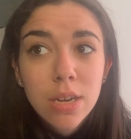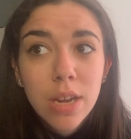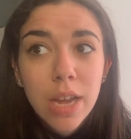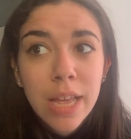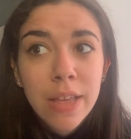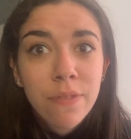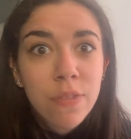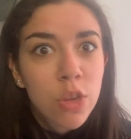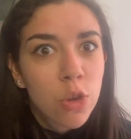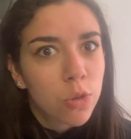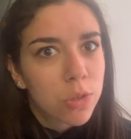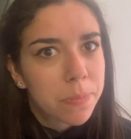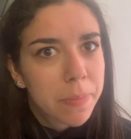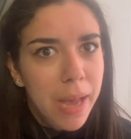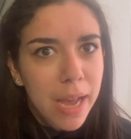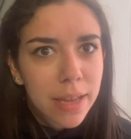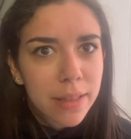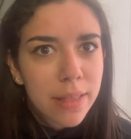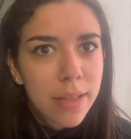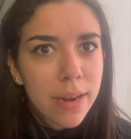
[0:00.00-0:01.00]
if he goes
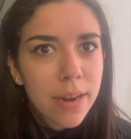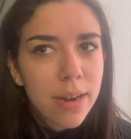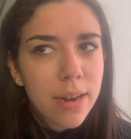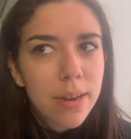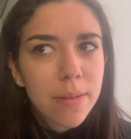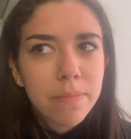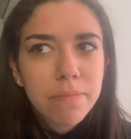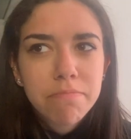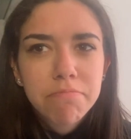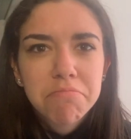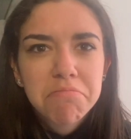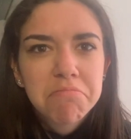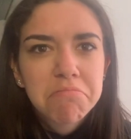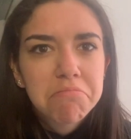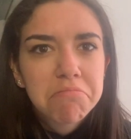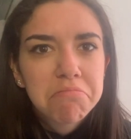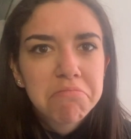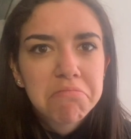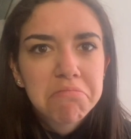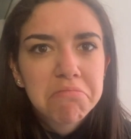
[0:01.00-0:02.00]
back there,
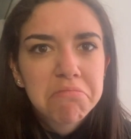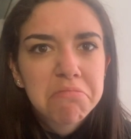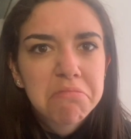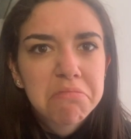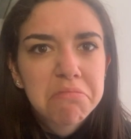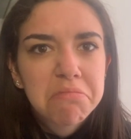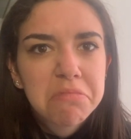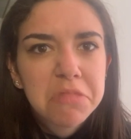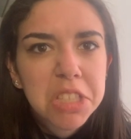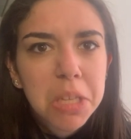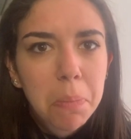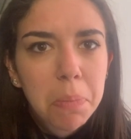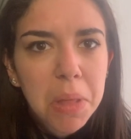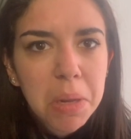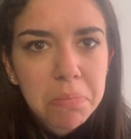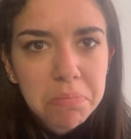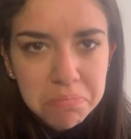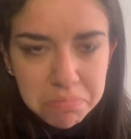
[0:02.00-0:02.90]
something.